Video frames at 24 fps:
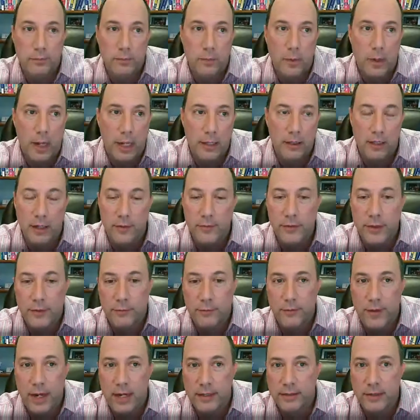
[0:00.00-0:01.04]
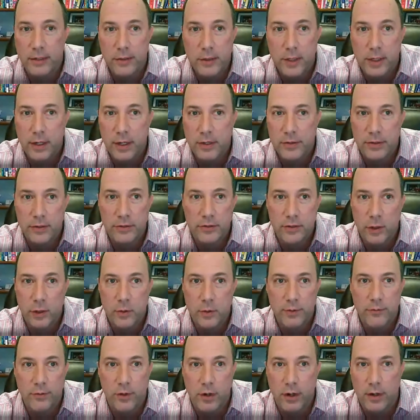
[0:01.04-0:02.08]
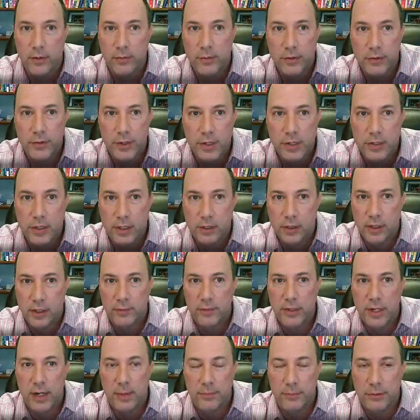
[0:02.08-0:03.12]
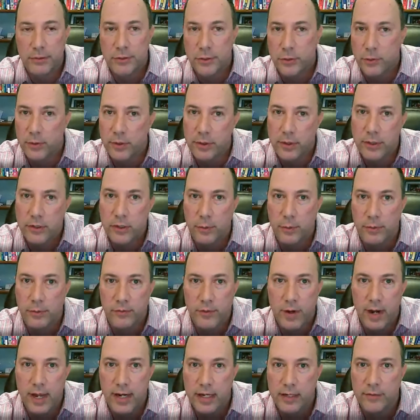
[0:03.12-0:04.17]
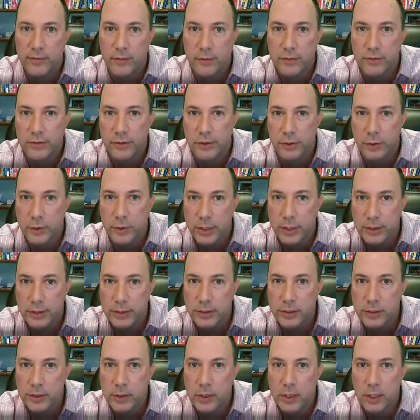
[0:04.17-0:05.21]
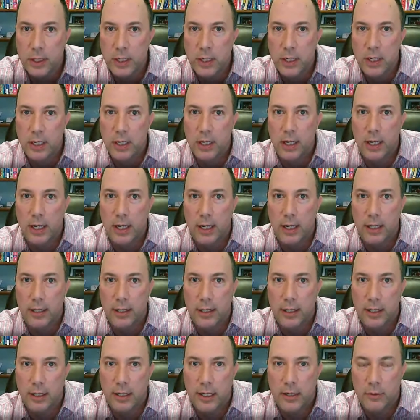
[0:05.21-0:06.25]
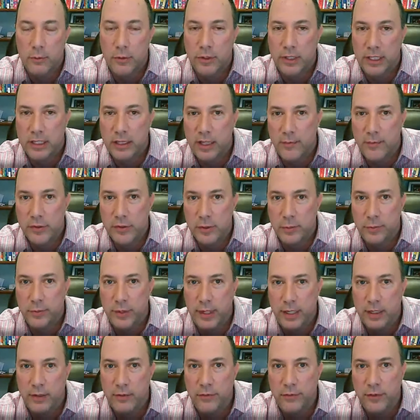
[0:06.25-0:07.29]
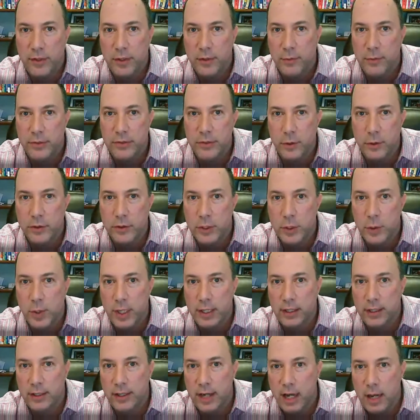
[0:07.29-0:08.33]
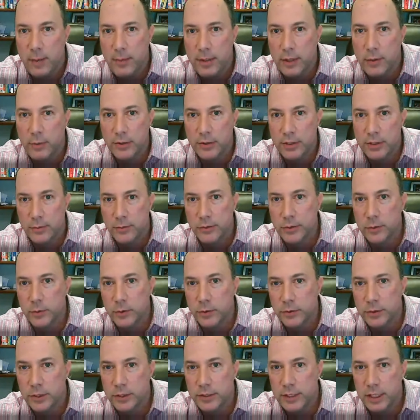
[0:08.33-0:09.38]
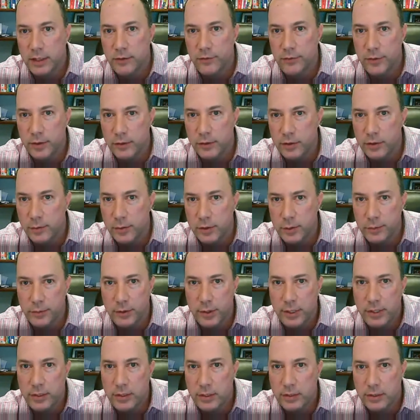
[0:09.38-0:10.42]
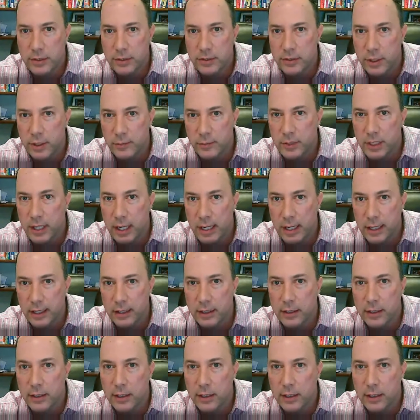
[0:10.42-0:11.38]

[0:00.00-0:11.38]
I love the fact that you guys are so involved with this. I love the opportunities you're providing for students. It really levels the playing field with socioeconomic, where some schools can take field trips to places and some can't.